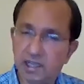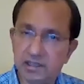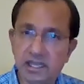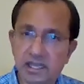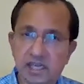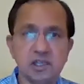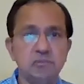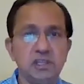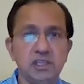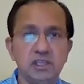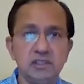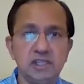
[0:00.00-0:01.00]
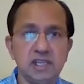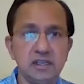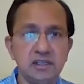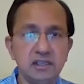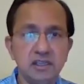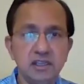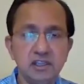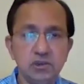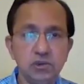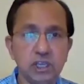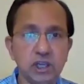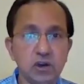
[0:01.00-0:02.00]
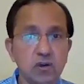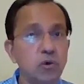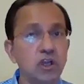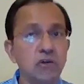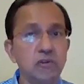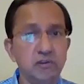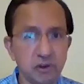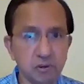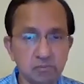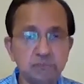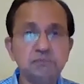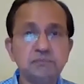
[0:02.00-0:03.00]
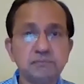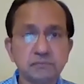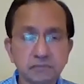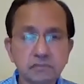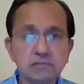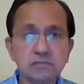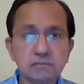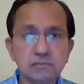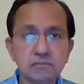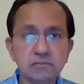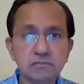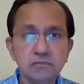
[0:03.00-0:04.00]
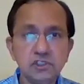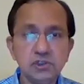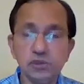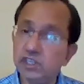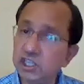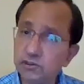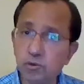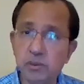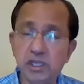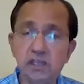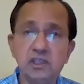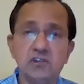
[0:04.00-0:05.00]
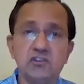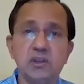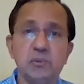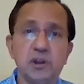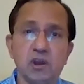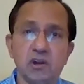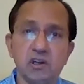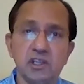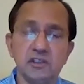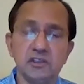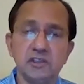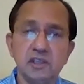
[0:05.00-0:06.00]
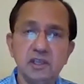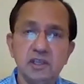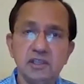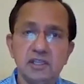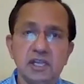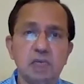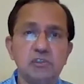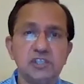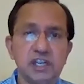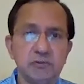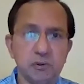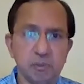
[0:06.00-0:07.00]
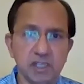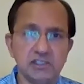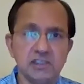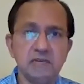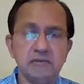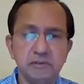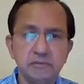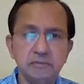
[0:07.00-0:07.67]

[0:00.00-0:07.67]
And that's something that you cannot walk away from. So these would be the three priorities that I would set for myself.